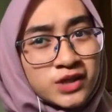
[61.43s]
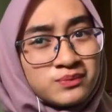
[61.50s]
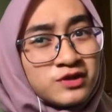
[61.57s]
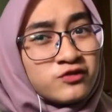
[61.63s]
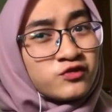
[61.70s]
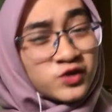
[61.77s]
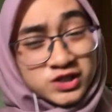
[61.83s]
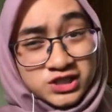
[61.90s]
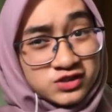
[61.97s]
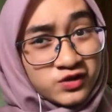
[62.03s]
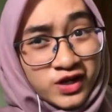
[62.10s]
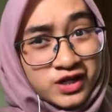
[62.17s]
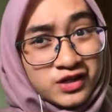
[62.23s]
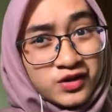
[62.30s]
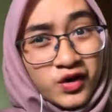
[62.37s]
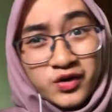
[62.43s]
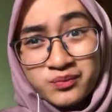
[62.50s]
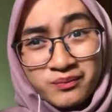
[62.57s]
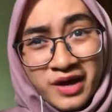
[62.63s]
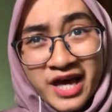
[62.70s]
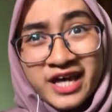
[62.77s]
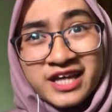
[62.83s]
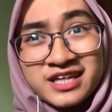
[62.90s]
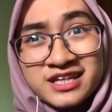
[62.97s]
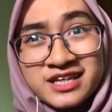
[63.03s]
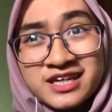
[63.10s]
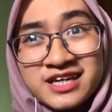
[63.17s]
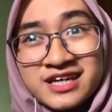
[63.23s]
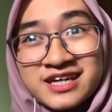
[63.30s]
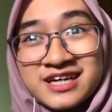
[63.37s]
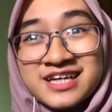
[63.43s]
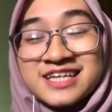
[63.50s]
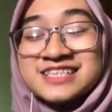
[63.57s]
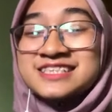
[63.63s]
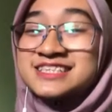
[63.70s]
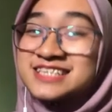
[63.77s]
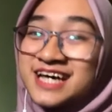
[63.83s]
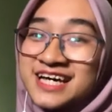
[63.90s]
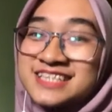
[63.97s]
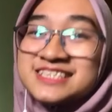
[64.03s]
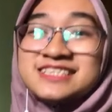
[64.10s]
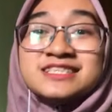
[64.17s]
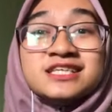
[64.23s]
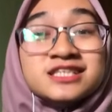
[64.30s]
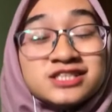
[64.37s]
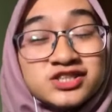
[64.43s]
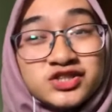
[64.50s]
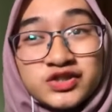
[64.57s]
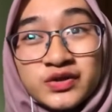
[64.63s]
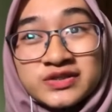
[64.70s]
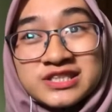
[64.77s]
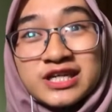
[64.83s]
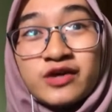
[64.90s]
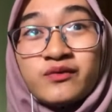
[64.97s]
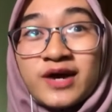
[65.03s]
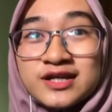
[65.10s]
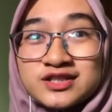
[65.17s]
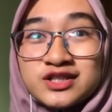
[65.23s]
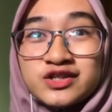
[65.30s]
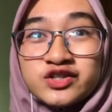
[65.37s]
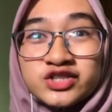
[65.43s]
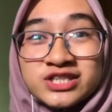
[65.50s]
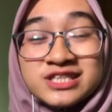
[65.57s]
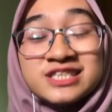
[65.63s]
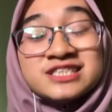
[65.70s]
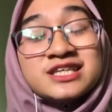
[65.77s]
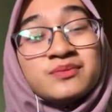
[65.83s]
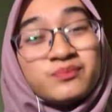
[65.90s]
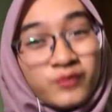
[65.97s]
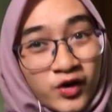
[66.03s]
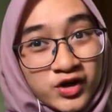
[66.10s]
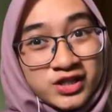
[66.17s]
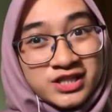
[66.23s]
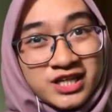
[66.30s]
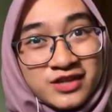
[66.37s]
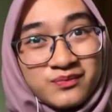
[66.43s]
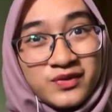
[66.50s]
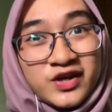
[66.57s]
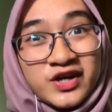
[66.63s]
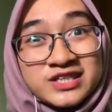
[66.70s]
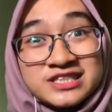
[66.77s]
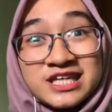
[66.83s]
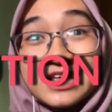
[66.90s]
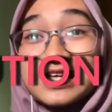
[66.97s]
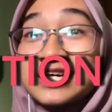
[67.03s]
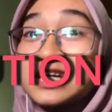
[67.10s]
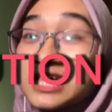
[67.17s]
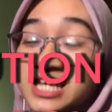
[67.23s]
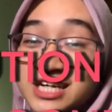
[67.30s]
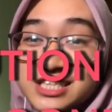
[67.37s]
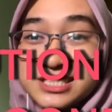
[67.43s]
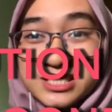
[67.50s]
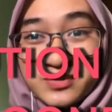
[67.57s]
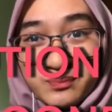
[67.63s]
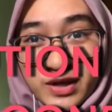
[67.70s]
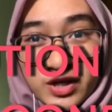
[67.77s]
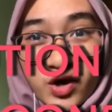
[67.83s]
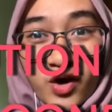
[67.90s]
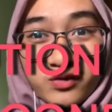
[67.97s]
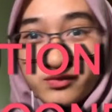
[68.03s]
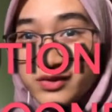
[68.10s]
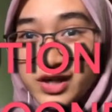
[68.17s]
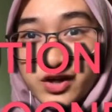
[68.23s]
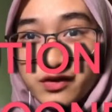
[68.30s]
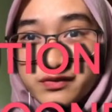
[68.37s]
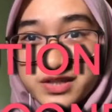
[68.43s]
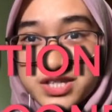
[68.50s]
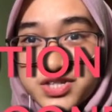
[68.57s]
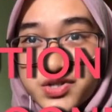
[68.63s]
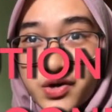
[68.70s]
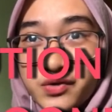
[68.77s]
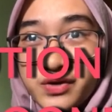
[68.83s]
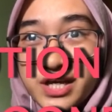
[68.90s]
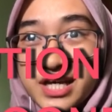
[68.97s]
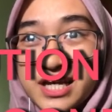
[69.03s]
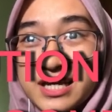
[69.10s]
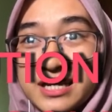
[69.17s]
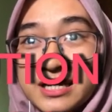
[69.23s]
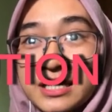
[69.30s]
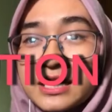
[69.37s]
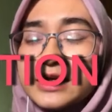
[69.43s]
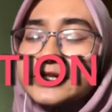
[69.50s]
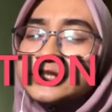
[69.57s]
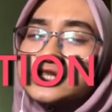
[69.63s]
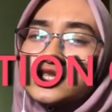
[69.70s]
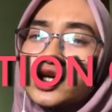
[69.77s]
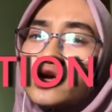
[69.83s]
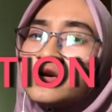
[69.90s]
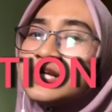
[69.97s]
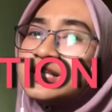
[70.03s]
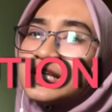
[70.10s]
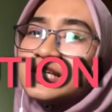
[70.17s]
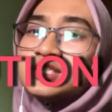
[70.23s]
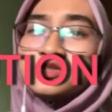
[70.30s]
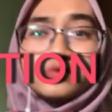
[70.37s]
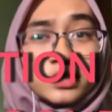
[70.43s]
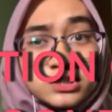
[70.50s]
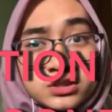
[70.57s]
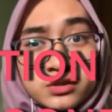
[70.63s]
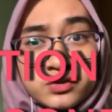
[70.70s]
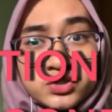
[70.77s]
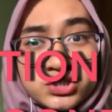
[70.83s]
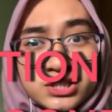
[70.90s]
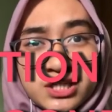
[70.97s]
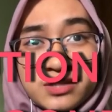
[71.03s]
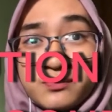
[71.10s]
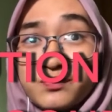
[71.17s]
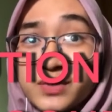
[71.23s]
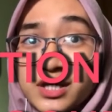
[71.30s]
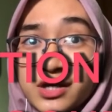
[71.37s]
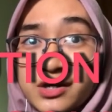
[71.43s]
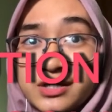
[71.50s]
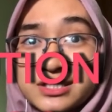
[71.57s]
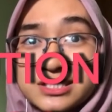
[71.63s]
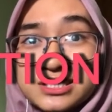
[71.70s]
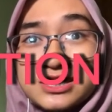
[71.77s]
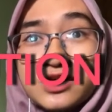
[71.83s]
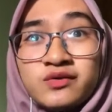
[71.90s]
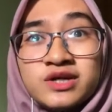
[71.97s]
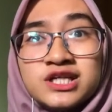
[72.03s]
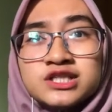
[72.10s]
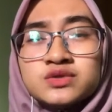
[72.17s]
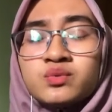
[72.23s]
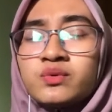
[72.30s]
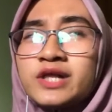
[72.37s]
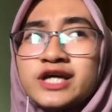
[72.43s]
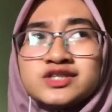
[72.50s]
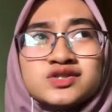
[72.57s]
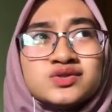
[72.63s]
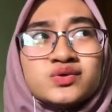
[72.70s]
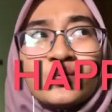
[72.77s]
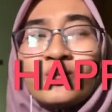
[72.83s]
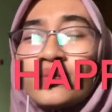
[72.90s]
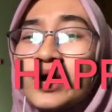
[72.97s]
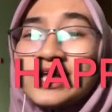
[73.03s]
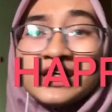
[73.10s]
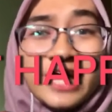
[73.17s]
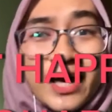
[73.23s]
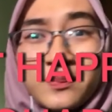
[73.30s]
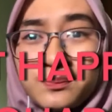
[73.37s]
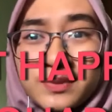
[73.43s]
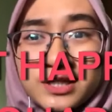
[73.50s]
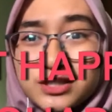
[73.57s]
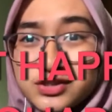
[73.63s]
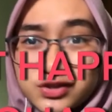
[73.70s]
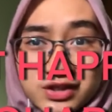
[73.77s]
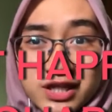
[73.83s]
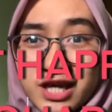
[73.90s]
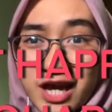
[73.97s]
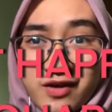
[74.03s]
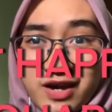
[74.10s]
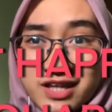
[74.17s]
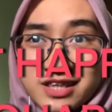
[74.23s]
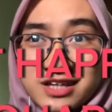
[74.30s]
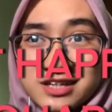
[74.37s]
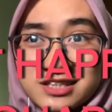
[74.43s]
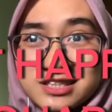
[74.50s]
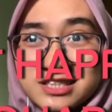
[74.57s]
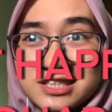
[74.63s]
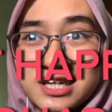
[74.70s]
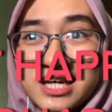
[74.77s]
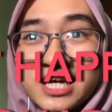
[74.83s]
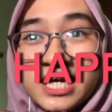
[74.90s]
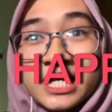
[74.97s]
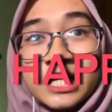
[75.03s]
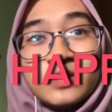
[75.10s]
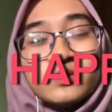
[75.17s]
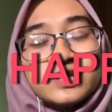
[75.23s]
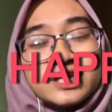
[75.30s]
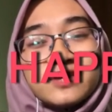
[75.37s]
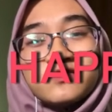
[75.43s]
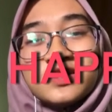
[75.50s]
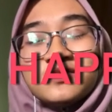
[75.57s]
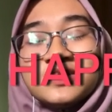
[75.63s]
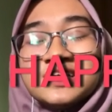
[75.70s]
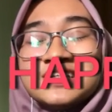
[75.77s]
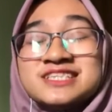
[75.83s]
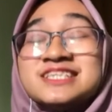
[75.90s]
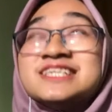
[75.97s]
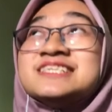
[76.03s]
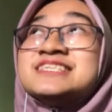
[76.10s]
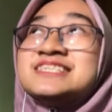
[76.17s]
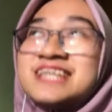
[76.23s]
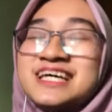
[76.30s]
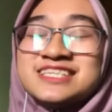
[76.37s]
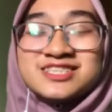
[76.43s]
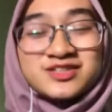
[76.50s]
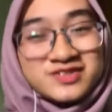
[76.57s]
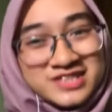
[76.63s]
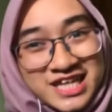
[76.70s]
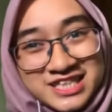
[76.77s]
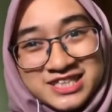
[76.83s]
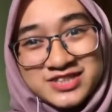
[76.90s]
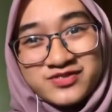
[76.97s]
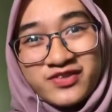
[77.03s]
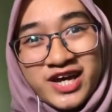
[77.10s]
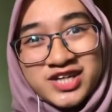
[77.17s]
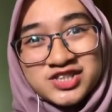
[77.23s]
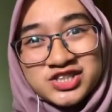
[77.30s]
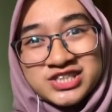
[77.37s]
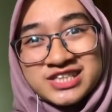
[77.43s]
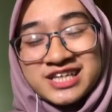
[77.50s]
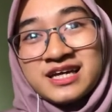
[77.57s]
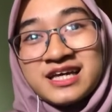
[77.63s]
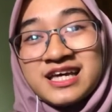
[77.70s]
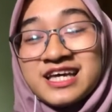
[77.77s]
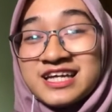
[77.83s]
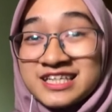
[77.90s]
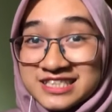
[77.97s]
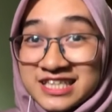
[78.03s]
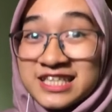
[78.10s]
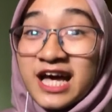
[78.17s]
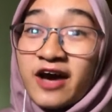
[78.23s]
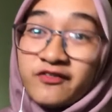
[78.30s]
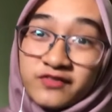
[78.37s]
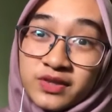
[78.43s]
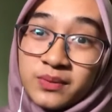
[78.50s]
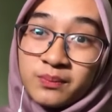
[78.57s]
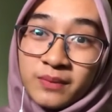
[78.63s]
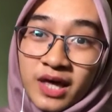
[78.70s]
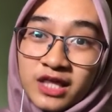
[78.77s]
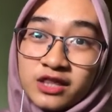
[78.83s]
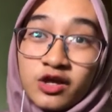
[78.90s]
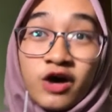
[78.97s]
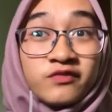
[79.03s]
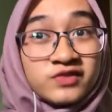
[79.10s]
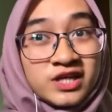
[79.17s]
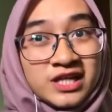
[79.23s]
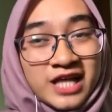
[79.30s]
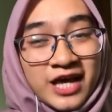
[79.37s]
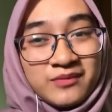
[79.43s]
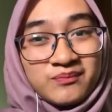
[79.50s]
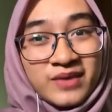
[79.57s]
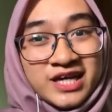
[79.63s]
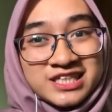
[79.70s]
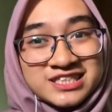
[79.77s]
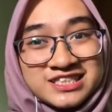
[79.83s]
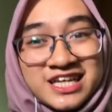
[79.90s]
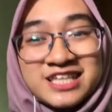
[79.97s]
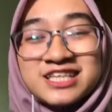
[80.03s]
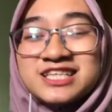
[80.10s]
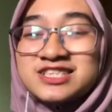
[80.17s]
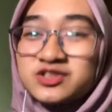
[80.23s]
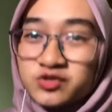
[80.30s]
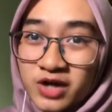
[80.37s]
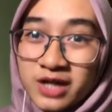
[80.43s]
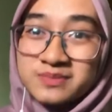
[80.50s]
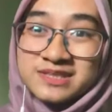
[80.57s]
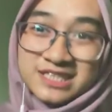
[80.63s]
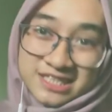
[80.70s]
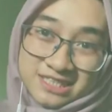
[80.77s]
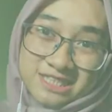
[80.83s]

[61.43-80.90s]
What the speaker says: be frustrated or mad? Thus, this shows that resolution is important because it clears the main conflict of the story. A story needs resolution because the readers would like to know what happened to the characters. It will give the readers a sense of satisfaction. It is an aftermath of the climax that describes its